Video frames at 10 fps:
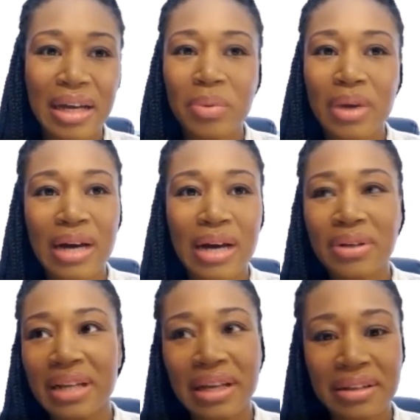how
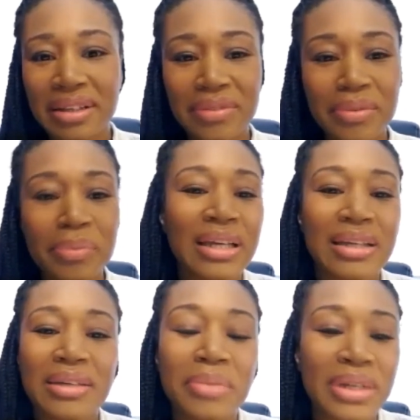could I even make
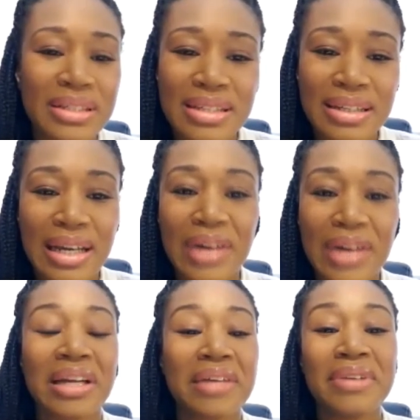it in medicine? How
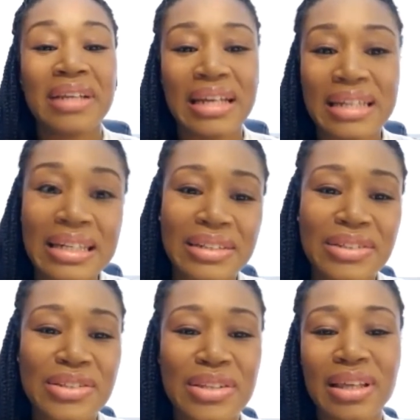could I even get
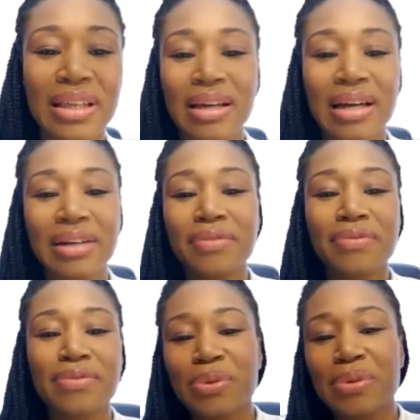into the kind of
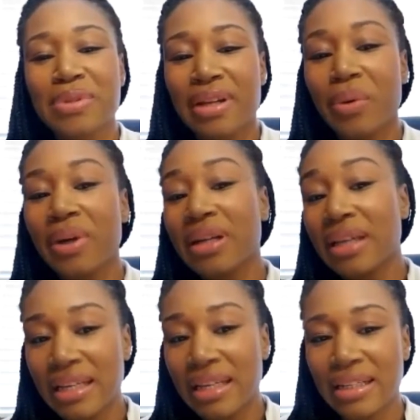schools that I want to
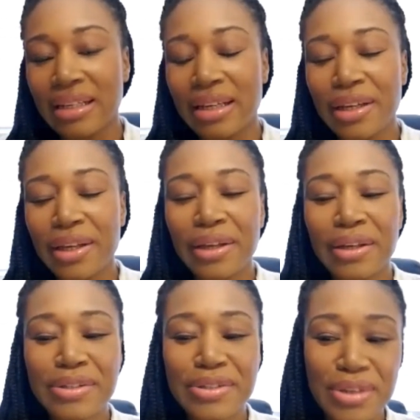get in?
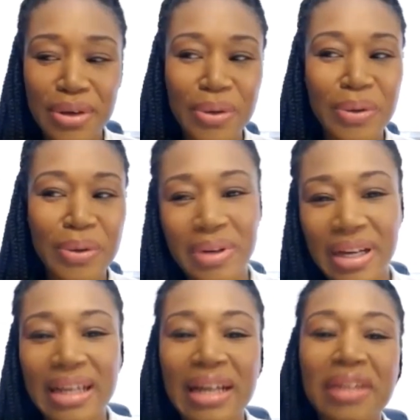So
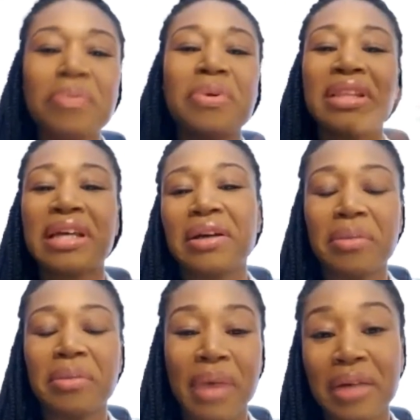I kind of put that on
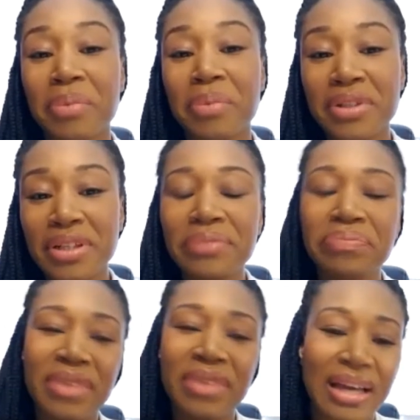the back burner,
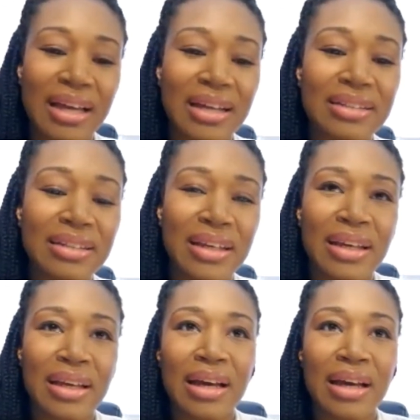and
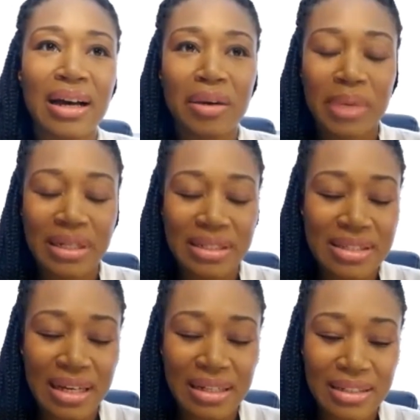I
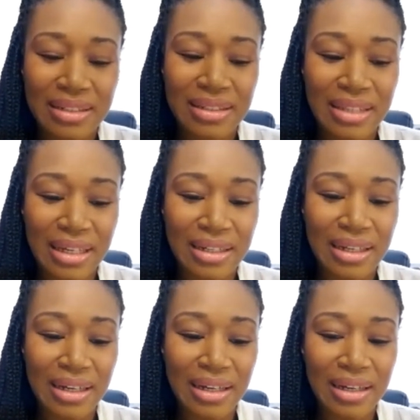decided that
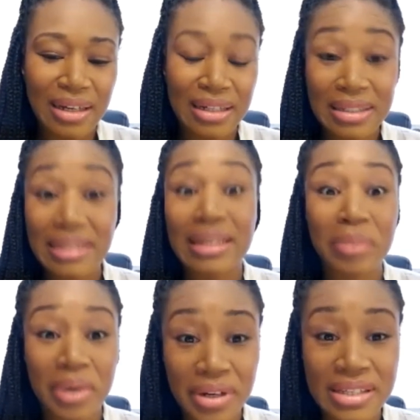I need to get
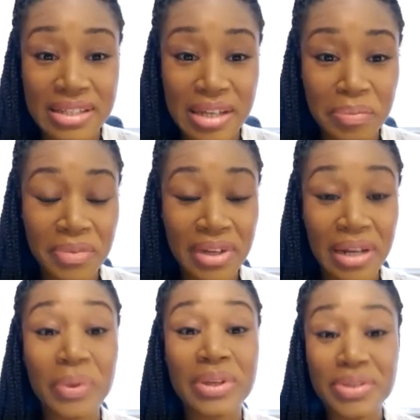my grades up, and
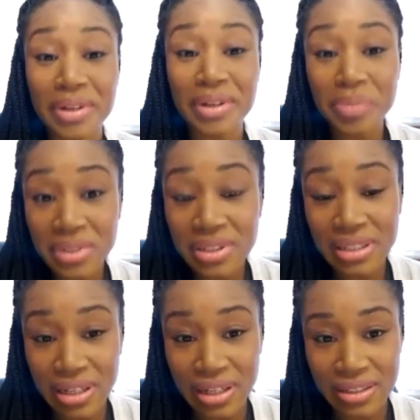I went to a community
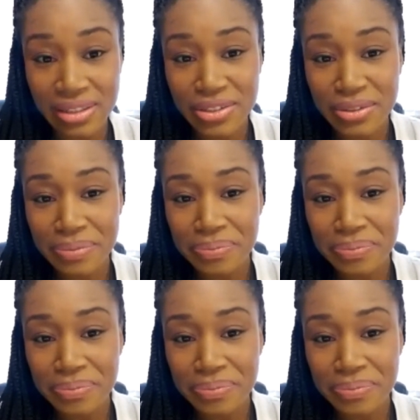college.